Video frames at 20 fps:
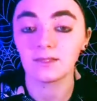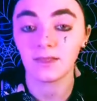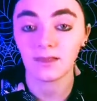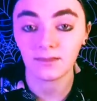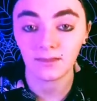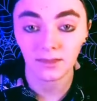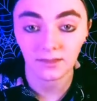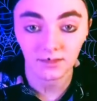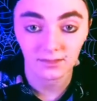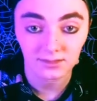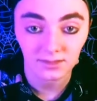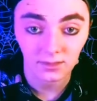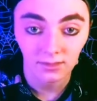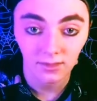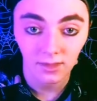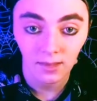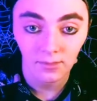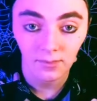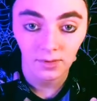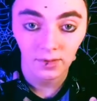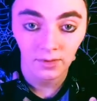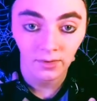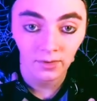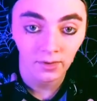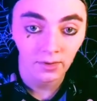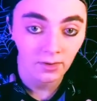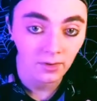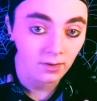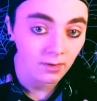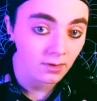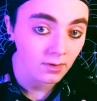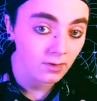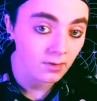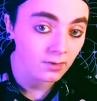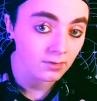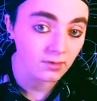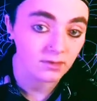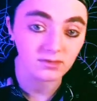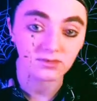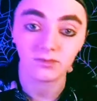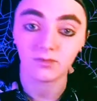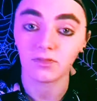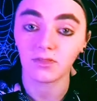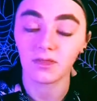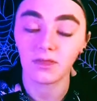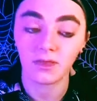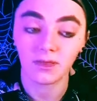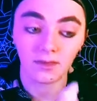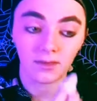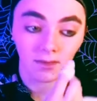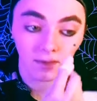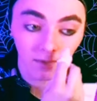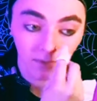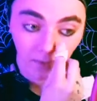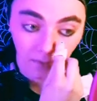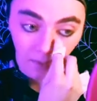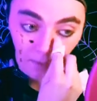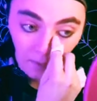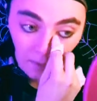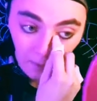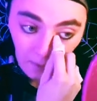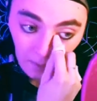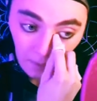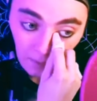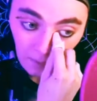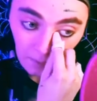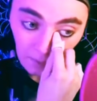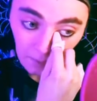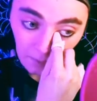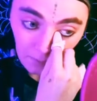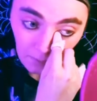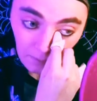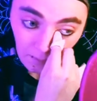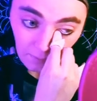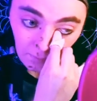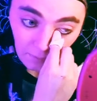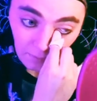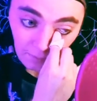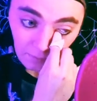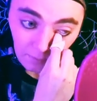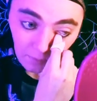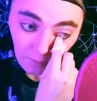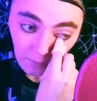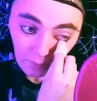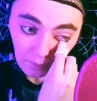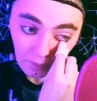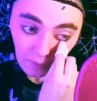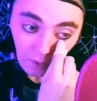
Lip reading: that looks a lot better? Not so thick. That's all I'm doing.